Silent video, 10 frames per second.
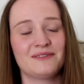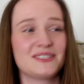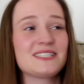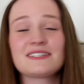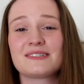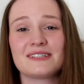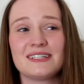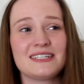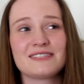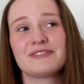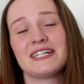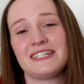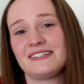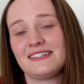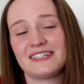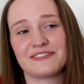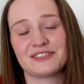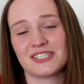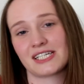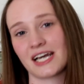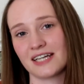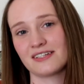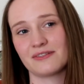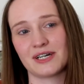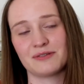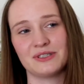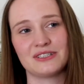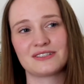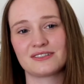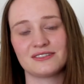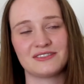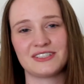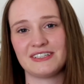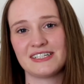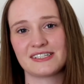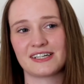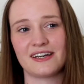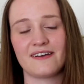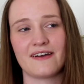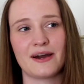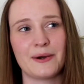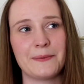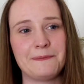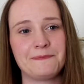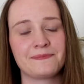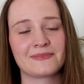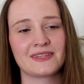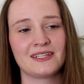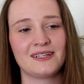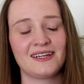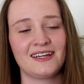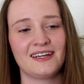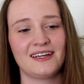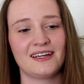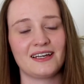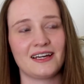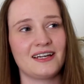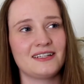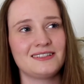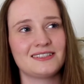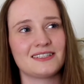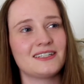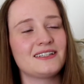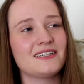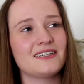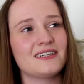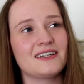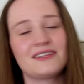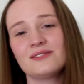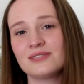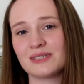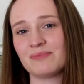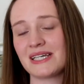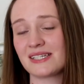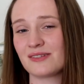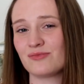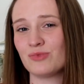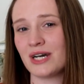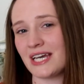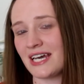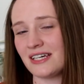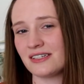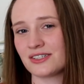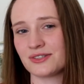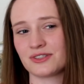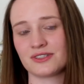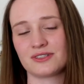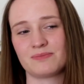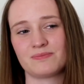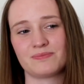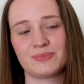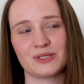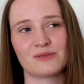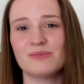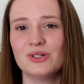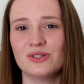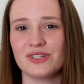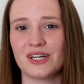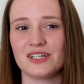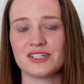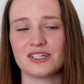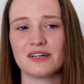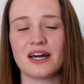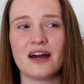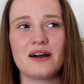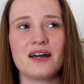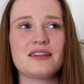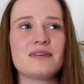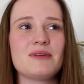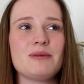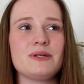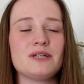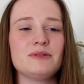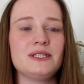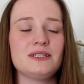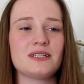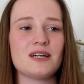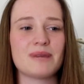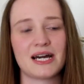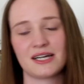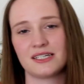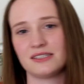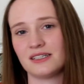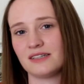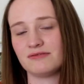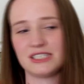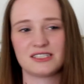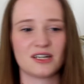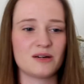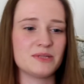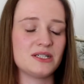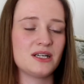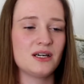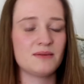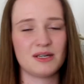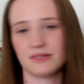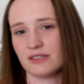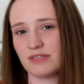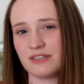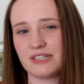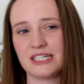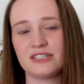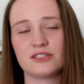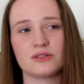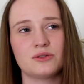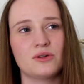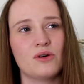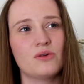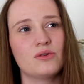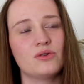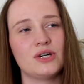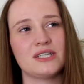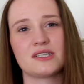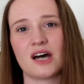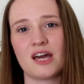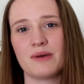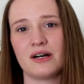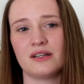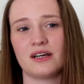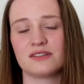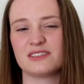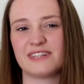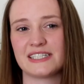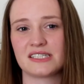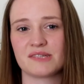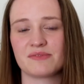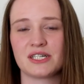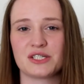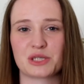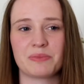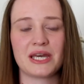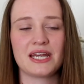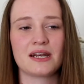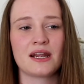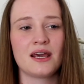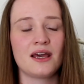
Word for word: which is a it's a really different stat to the way it was sort of two years ago. Um, and I I thought I'd miss YA and children's books more than I do. I, I think maybe I will go back and, and read some and maybe do rereads or, or in time I'll, I'll sort of fancy something and jump in.